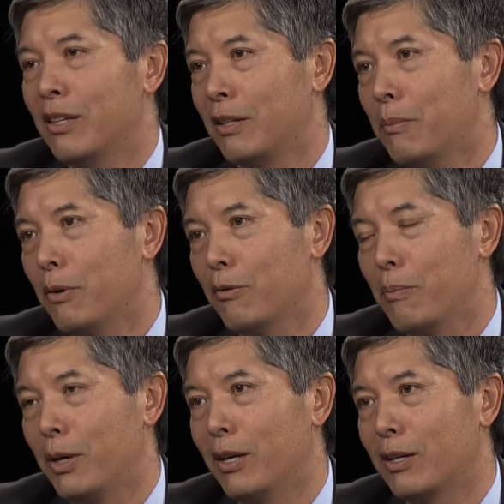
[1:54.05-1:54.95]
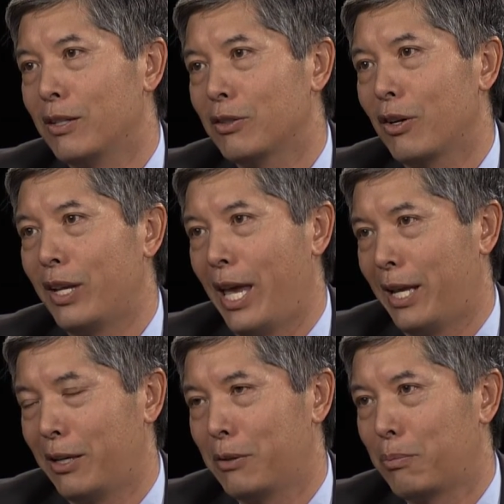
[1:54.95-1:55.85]
the number of Americans on
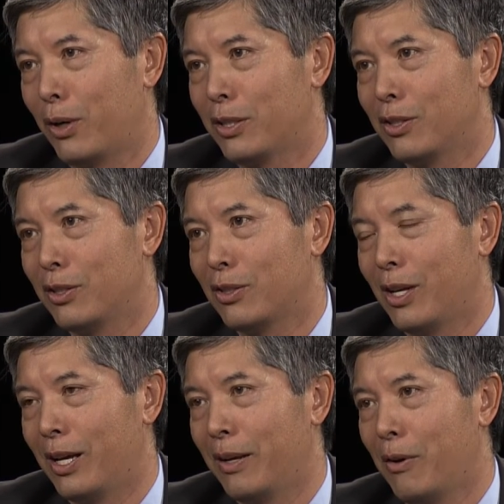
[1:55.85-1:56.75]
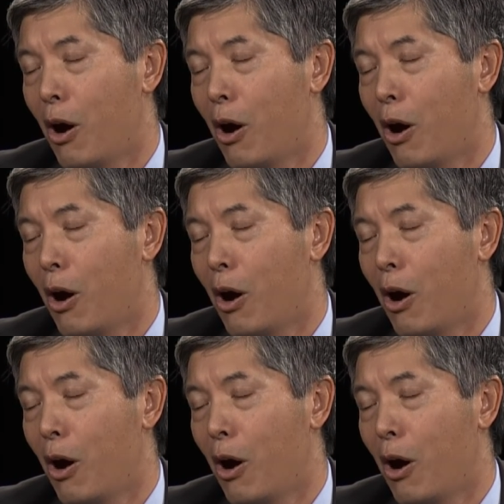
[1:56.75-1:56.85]
antidepressants uh,